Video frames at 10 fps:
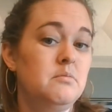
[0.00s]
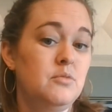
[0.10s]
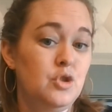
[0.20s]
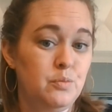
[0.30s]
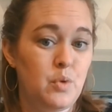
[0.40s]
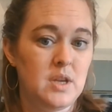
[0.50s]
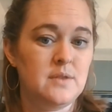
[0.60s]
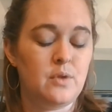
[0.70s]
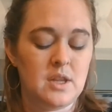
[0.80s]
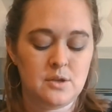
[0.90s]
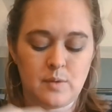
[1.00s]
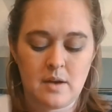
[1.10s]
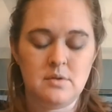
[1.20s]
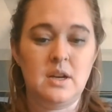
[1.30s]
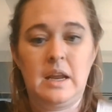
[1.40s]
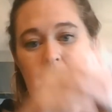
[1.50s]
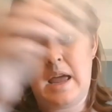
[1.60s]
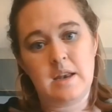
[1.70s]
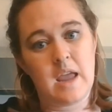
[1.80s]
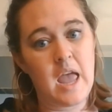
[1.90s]
2 points for this round. And
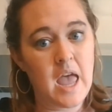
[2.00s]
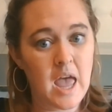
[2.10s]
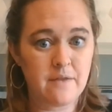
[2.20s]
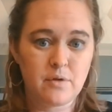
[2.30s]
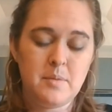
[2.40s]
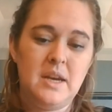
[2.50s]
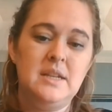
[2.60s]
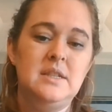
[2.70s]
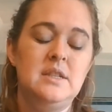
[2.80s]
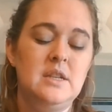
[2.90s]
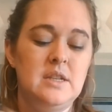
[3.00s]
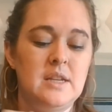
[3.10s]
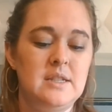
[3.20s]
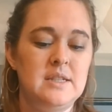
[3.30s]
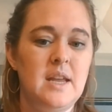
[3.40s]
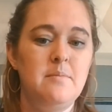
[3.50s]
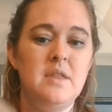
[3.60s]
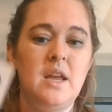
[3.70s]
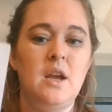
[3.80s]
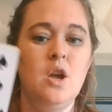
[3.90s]
again, everybody does the same
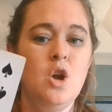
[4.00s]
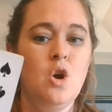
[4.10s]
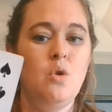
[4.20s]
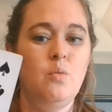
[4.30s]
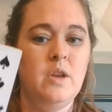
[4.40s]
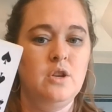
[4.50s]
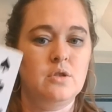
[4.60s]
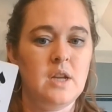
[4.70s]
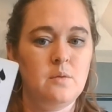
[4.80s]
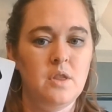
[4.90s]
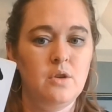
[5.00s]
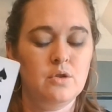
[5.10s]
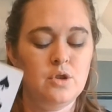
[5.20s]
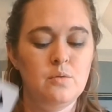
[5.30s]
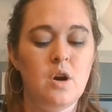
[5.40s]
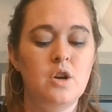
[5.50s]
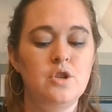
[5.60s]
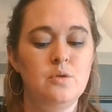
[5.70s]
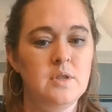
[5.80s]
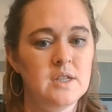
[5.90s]
thing. When you're done with your 2 cards,
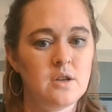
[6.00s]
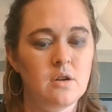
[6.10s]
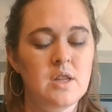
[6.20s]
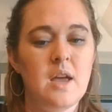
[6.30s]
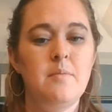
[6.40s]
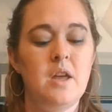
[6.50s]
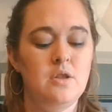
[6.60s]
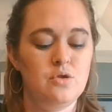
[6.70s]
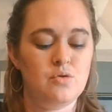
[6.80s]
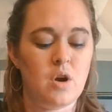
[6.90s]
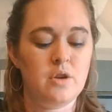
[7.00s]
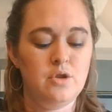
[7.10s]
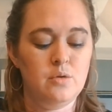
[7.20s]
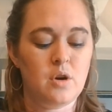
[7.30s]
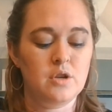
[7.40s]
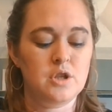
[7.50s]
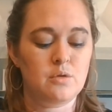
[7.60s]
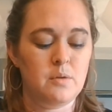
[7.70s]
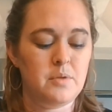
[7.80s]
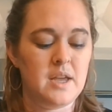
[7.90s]
you discard them and drop 2 cards to
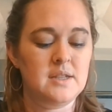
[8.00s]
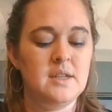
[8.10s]
replace.